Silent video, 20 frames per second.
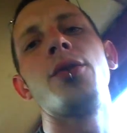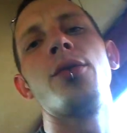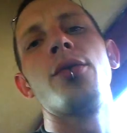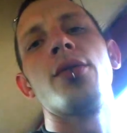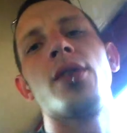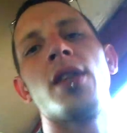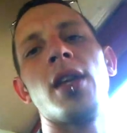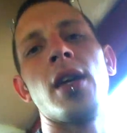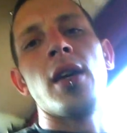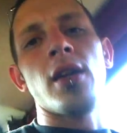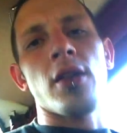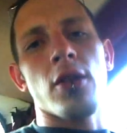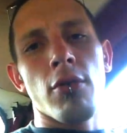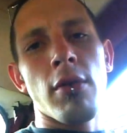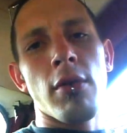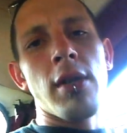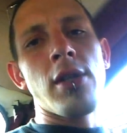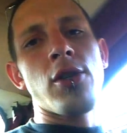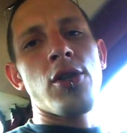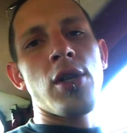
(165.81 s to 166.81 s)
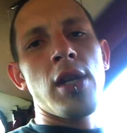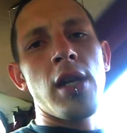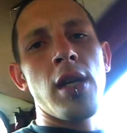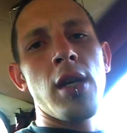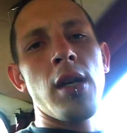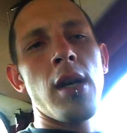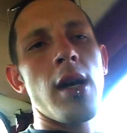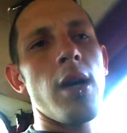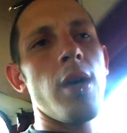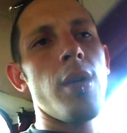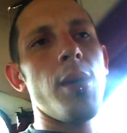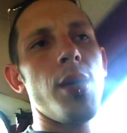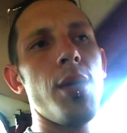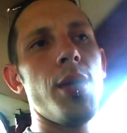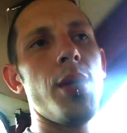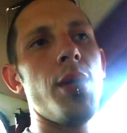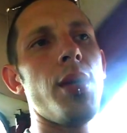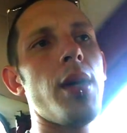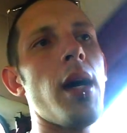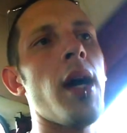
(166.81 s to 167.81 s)
3G uh,
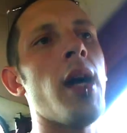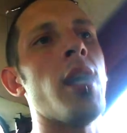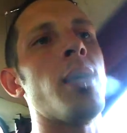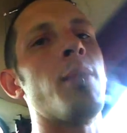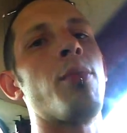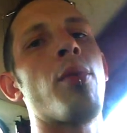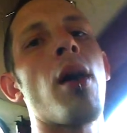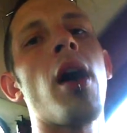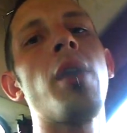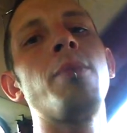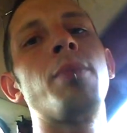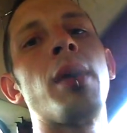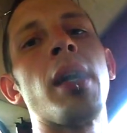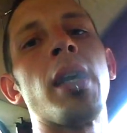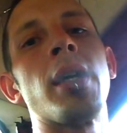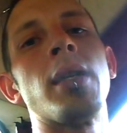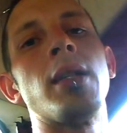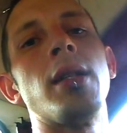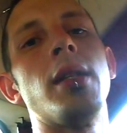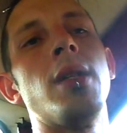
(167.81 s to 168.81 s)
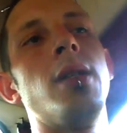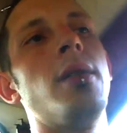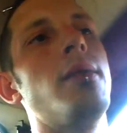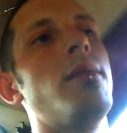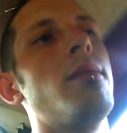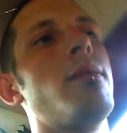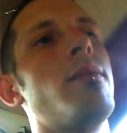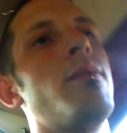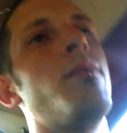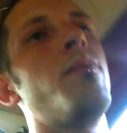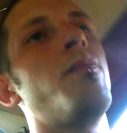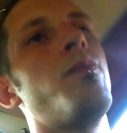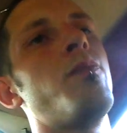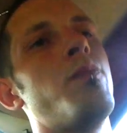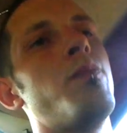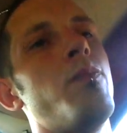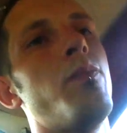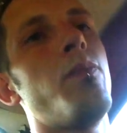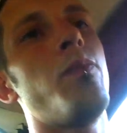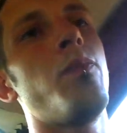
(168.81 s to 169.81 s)
broadband
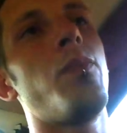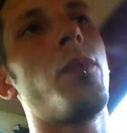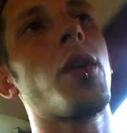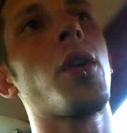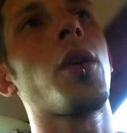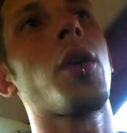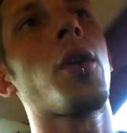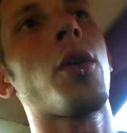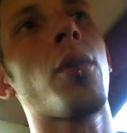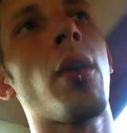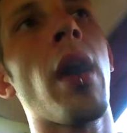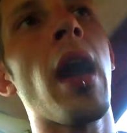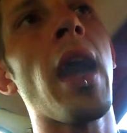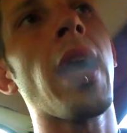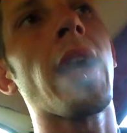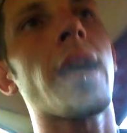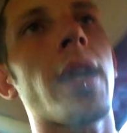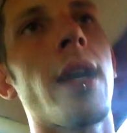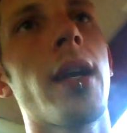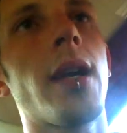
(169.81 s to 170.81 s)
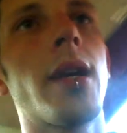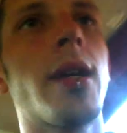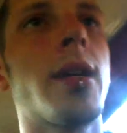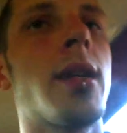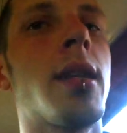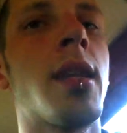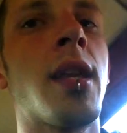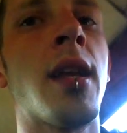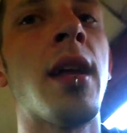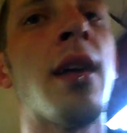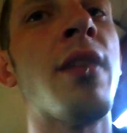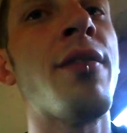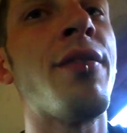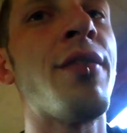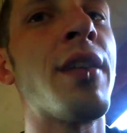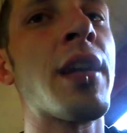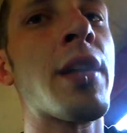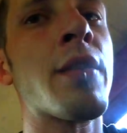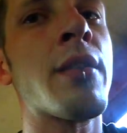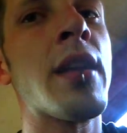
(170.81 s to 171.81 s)
crack that I figured
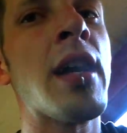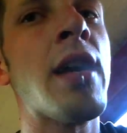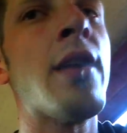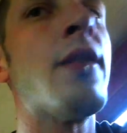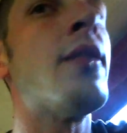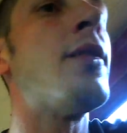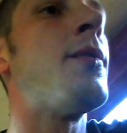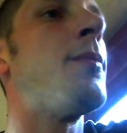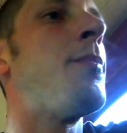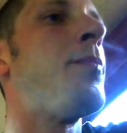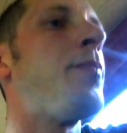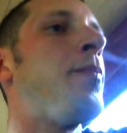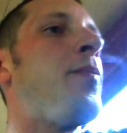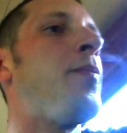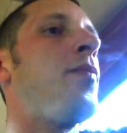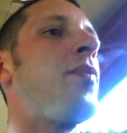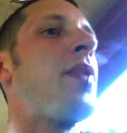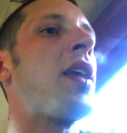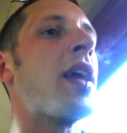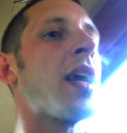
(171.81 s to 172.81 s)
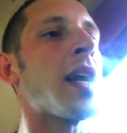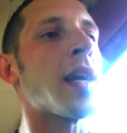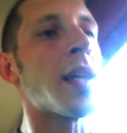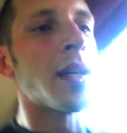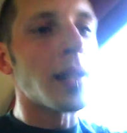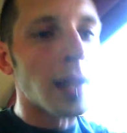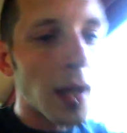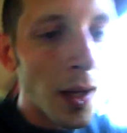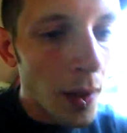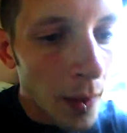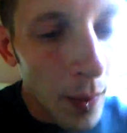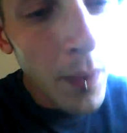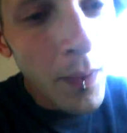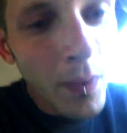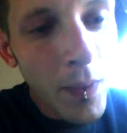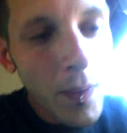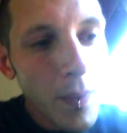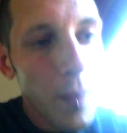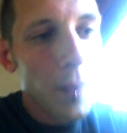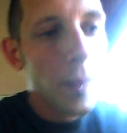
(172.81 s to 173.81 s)
out. And uh,
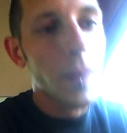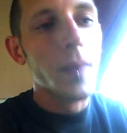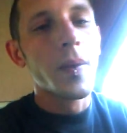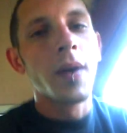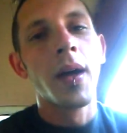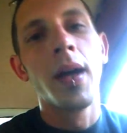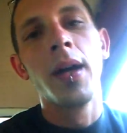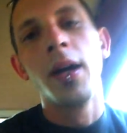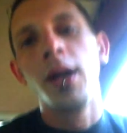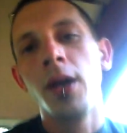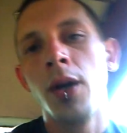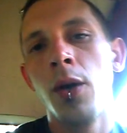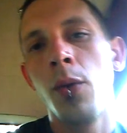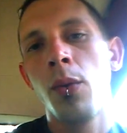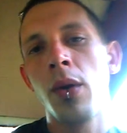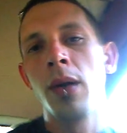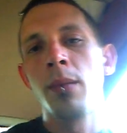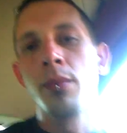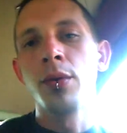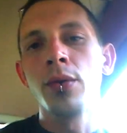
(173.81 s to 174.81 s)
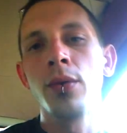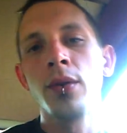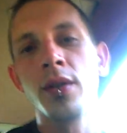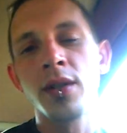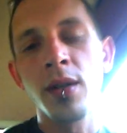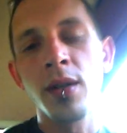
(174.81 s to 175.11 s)
what I'm doing is I'm using